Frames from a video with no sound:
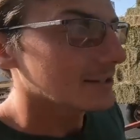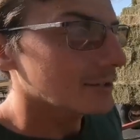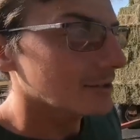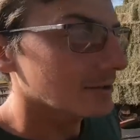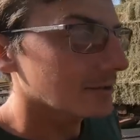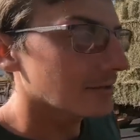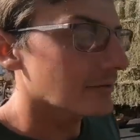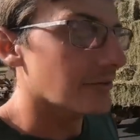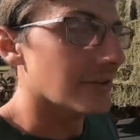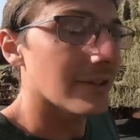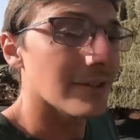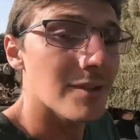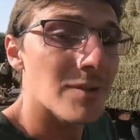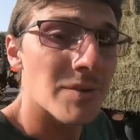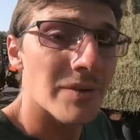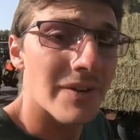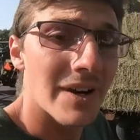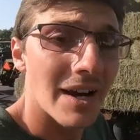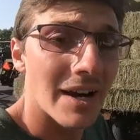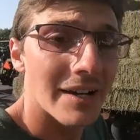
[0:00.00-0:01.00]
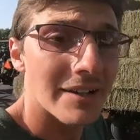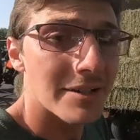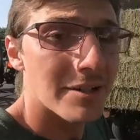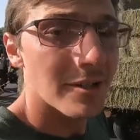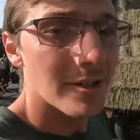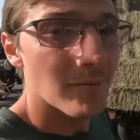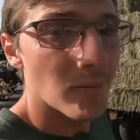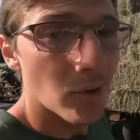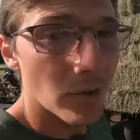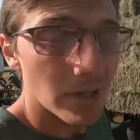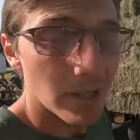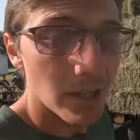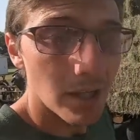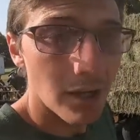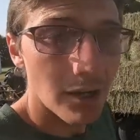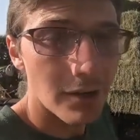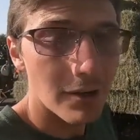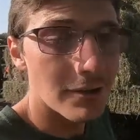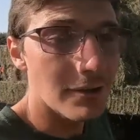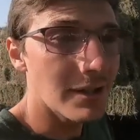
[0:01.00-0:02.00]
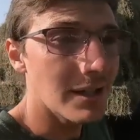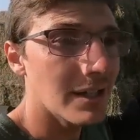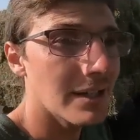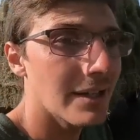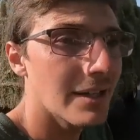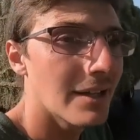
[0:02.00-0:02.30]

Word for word: two little fields, we've got two more to go.